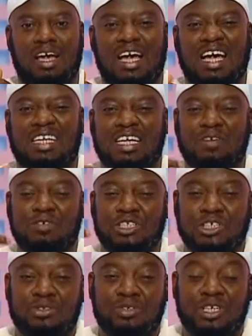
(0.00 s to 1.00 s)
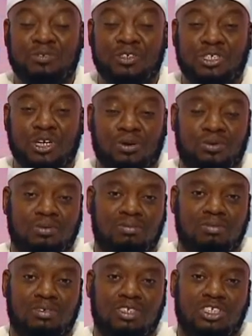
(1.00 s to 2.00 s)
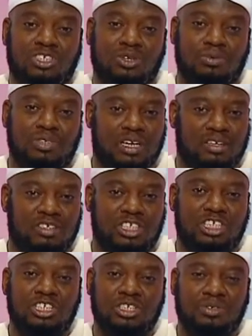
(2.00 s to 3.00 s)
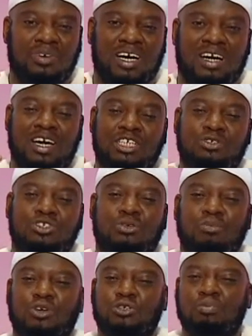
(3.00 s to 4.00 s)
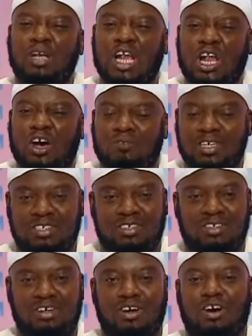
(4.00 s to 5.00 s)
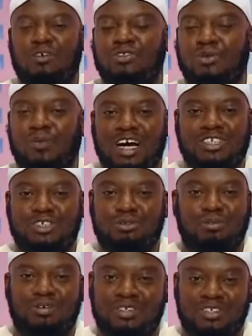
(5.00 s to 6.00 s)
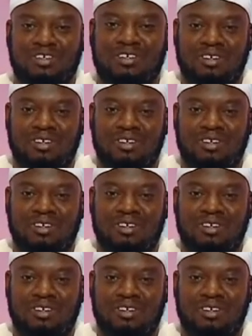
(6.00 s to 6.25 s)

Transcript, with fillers: and even, the, even though Sauda, she knew Aisha was the most beloved of the wives of the Prophet